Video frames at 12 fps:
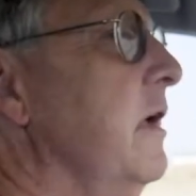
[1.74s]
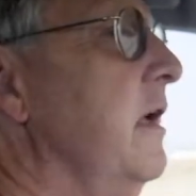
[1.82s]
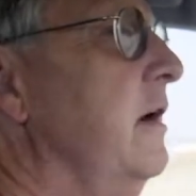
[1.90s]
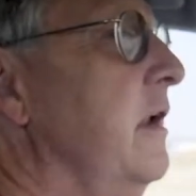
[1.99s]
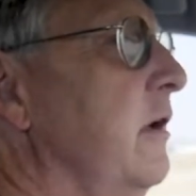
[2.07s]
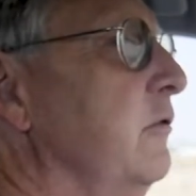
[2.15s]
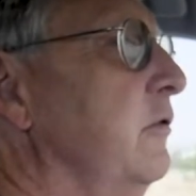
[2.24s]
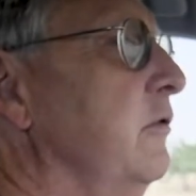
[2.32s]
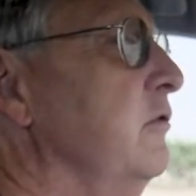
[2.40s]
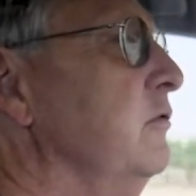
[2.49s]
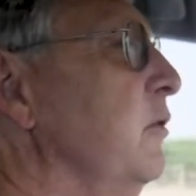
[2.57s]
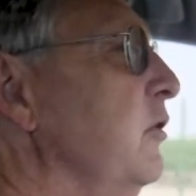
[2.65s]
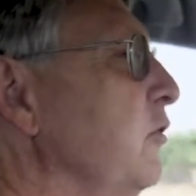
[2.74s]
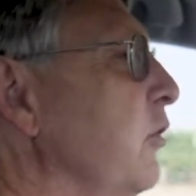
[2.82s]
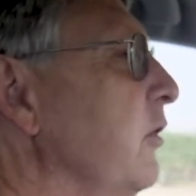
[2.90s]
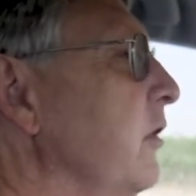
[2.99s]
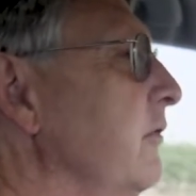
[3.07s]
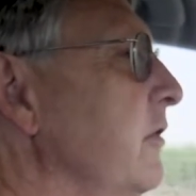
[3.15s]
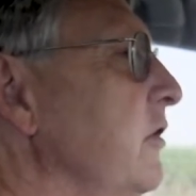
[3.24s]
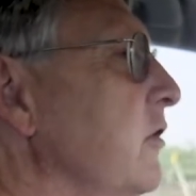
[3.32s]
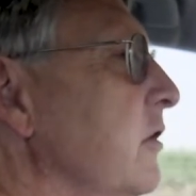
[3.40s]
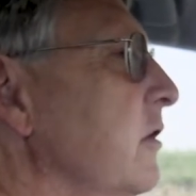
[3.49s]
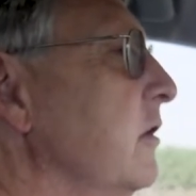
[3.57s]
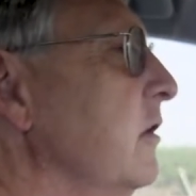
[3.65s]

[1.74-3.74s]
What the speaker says: headed out to Sblendorio Vineyard.